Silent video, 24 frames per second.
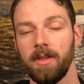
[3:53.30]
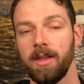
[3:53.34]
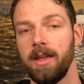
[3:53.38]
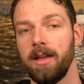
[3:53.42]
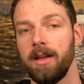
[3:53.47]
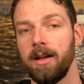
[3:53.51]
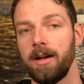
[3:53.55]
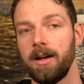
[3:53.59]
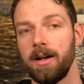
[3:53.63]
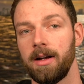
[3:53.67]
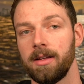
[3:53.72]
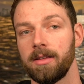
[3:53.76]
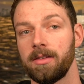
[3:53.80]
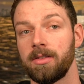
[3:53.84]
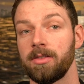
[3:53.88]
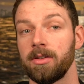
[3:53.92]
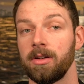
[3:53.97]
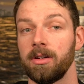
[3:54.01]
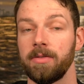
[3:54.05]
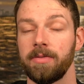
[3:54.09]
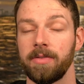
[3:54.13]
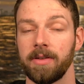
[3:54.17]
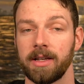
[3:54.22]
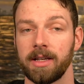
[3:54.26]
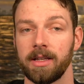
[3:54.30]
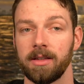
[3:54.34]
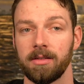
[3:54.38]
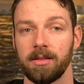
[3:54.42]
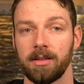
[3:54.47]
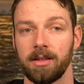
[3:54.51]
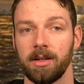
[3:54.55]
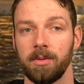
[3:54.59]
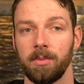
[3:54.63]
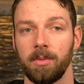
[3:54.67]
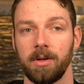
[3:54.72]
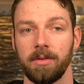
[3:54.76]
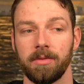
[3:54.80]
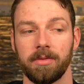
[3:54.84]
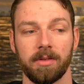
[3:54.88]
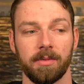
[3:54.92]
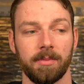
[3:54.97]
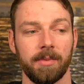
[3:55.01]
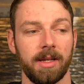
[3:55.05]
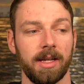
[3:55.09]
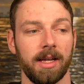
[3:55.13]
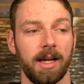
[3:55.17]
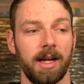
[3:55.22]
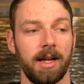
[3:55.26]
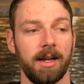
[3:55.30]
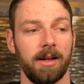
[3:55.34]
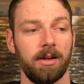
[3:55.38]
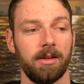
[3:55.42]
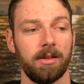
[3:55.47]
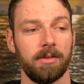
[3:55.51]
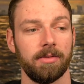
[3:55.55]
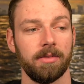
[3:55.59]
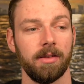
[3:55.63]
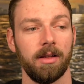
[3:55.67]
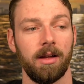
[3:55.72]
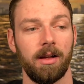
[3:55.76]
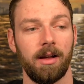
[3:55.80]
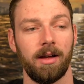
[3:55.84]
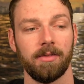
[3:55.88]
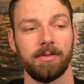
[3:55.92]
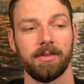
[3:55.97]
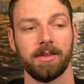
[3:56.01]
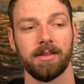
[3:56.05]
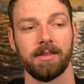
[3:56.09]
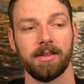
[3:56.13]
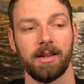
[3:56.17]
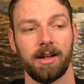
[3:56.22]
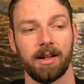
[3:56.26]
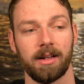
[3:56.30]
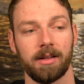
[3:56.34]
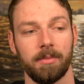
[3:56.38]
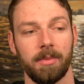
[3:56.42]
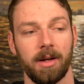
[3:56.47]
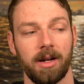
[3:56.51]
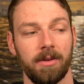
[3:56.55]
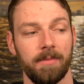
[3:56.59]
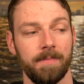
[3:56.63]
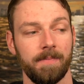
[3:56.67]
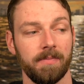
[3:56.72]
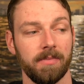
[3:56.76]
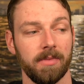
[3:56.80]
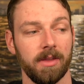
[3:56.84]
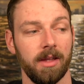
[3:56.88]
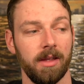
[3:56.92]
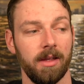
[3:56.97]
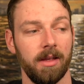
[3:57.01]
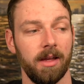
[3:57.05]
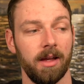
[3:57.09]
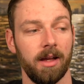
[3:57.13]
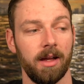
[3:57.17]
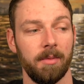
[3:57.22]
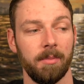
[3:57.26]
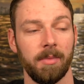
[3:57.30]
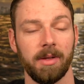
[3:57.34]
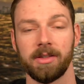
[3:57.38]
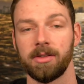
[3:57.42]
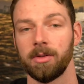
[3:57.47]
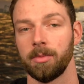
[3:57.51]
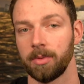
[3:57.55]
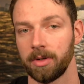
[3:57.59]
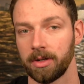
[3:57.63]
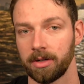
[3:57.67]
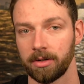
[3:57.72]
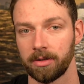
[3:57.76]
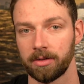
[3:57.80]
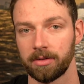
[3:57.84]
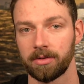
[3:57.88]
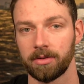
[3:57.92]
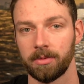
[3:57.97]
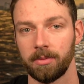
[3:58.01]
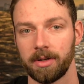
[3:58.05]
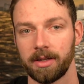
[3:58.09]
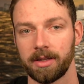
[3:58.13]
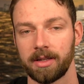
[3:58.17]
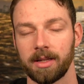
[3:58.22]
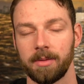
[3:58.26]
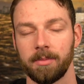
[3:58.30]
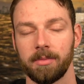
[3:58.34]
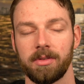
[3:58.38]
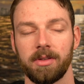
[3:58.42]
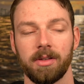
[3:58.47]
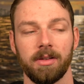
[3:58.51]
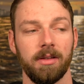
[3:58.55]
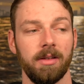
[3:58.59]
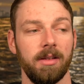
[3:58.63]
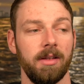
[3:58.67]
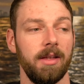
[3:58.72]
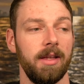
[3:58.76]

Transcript: surfing is a good one for me. I often talk about mental rehearsal when it comes to